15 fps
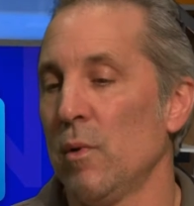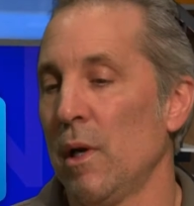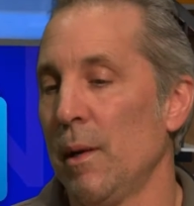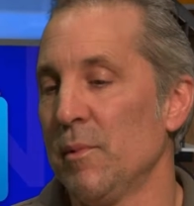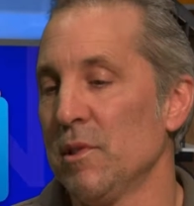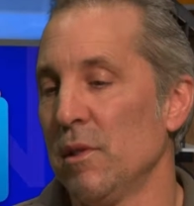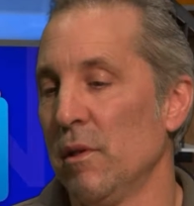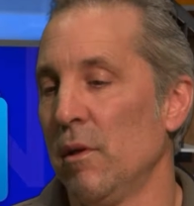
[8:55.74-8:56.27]
when
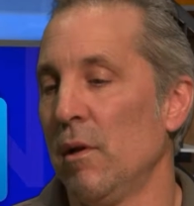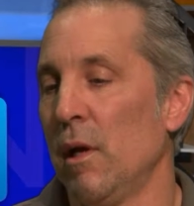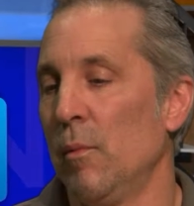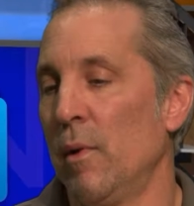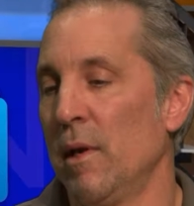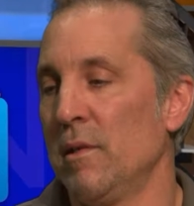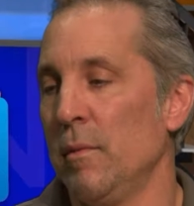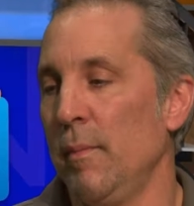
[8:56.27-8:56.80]
I was little, I
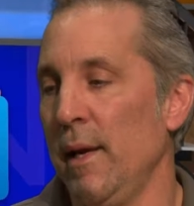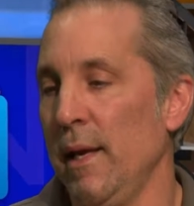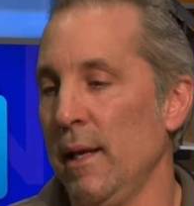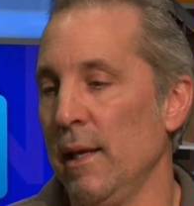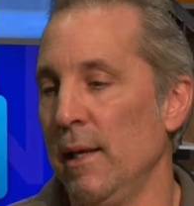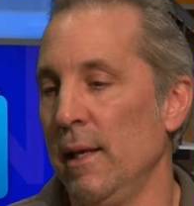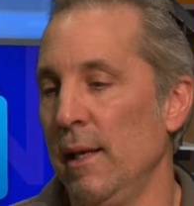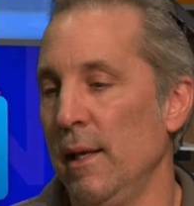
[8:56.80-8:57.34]
wanted to
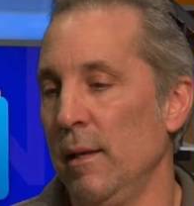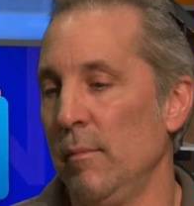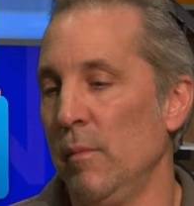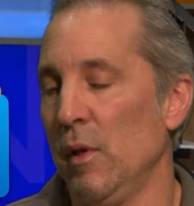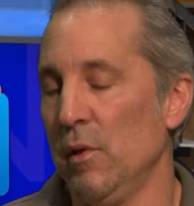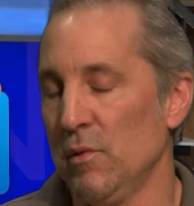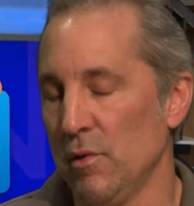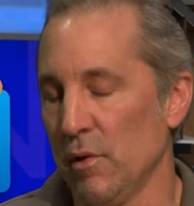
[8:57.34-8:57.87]
make it in
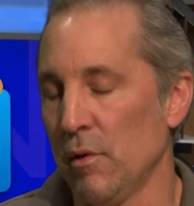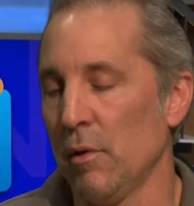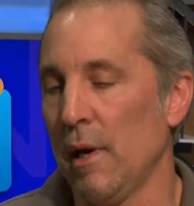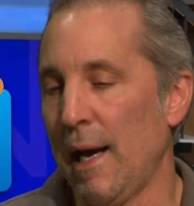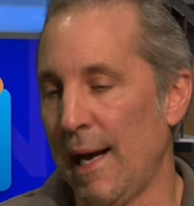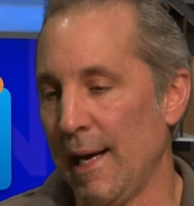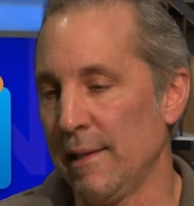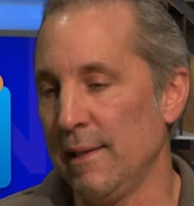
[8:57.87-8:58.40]
music
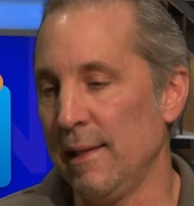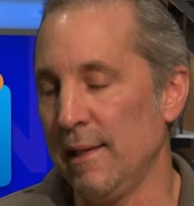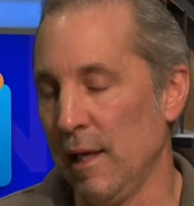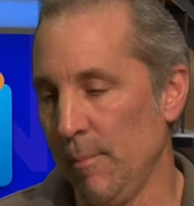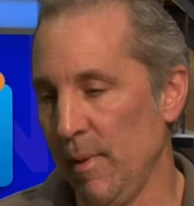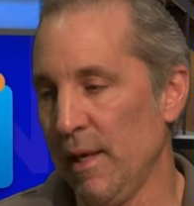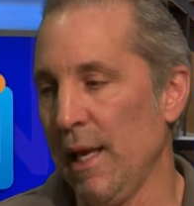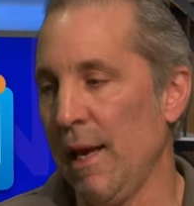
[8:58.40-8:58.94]
or acting,
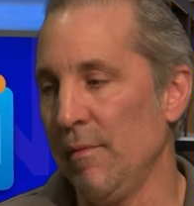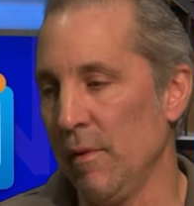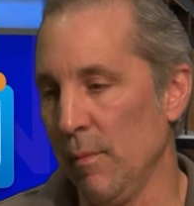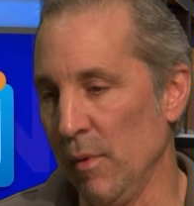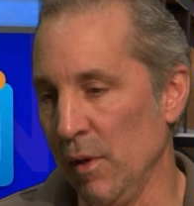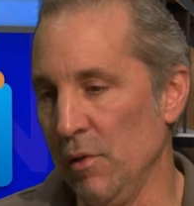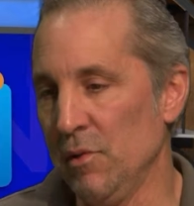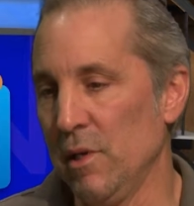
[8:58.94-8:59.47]
that it became the
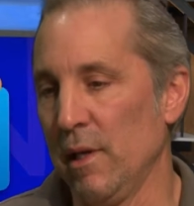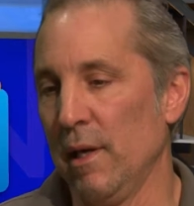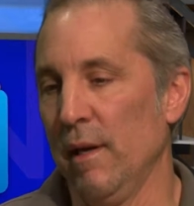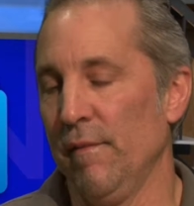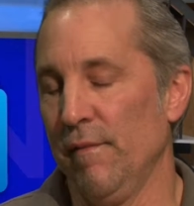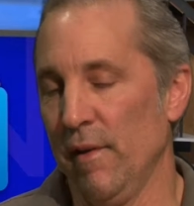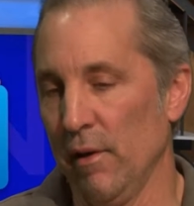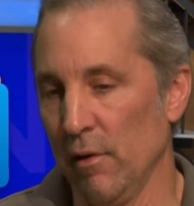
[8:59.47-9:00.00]
music. And
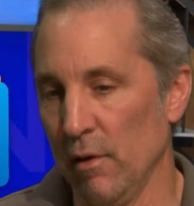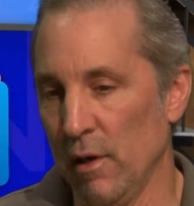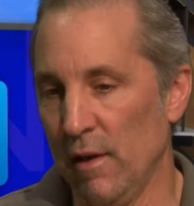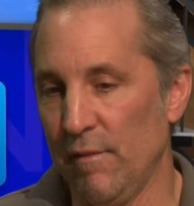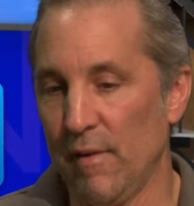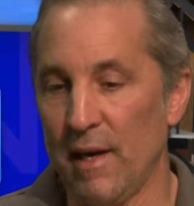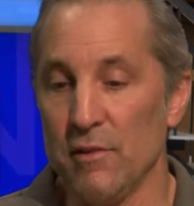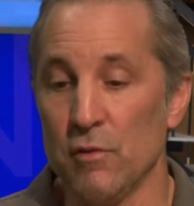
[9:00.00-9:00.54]
I figured
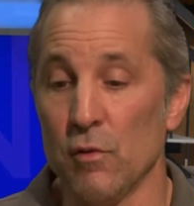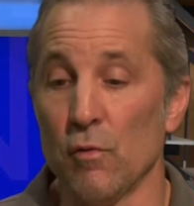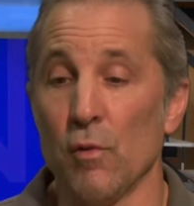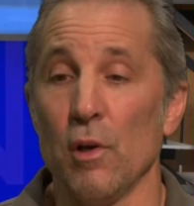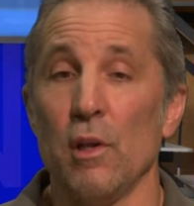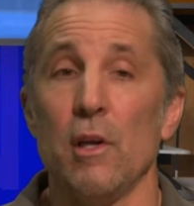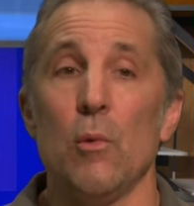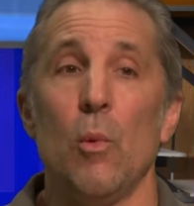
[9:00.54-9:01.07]
if I do
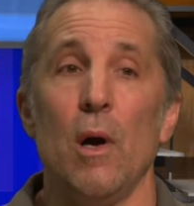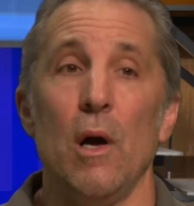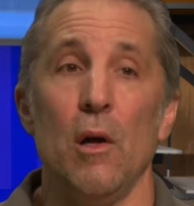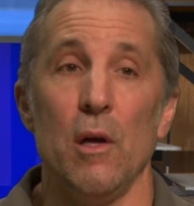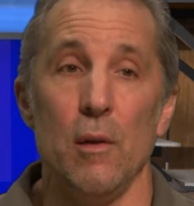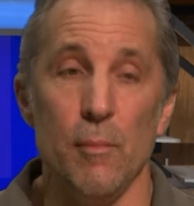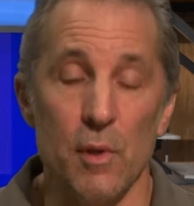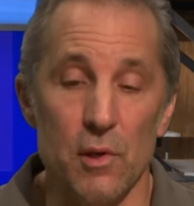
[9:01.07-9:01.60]
really
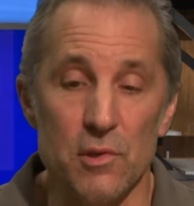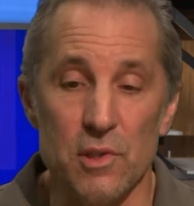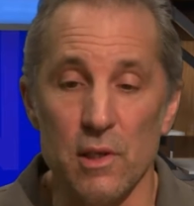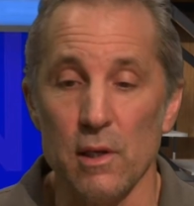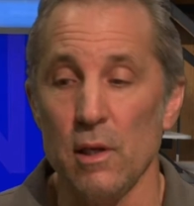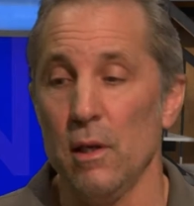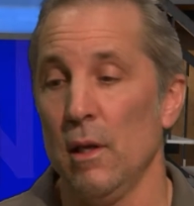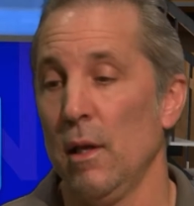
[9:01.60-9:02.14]
well in
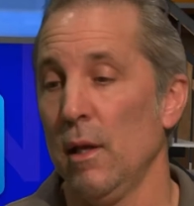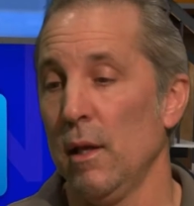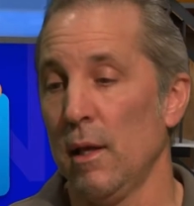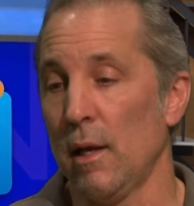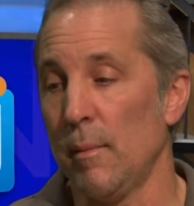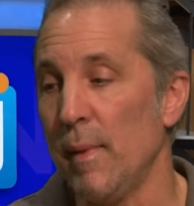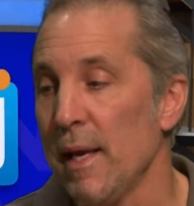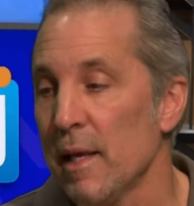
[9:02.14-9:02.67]
music
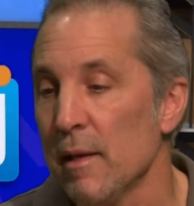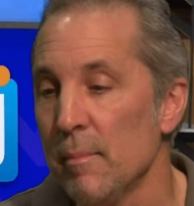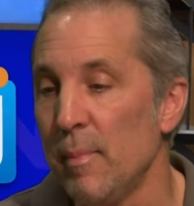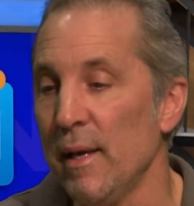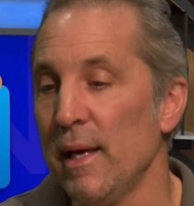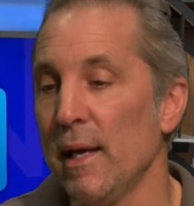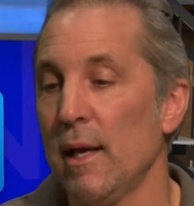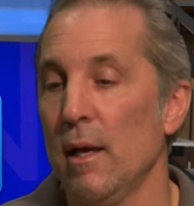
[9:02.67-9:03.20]
and make it
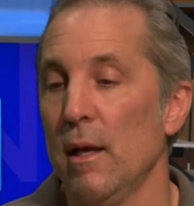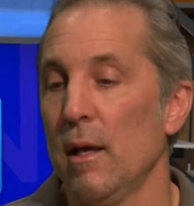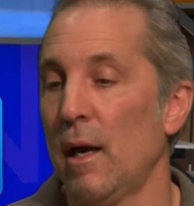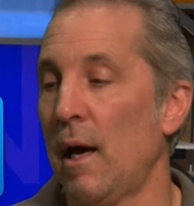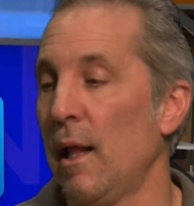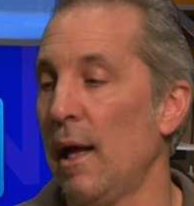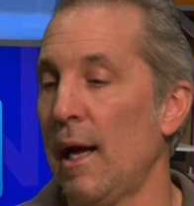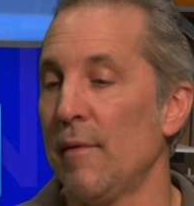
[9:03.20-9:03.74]
big,
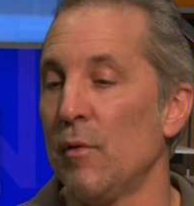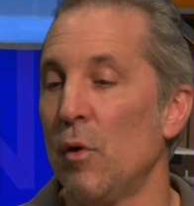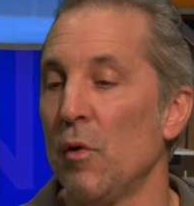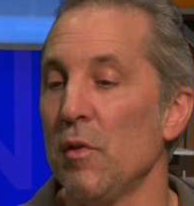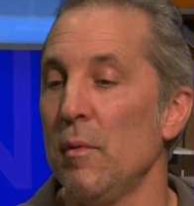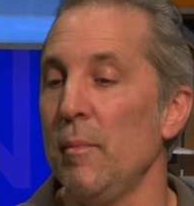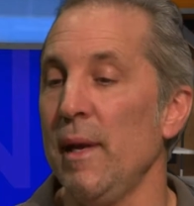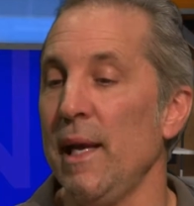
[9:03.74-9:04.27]
I'll have
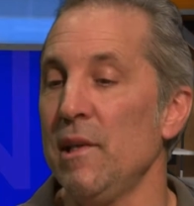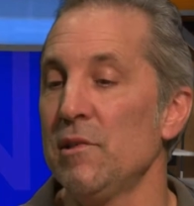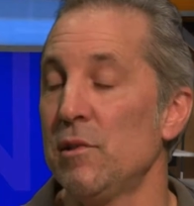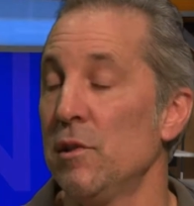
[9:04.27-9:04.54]
all the means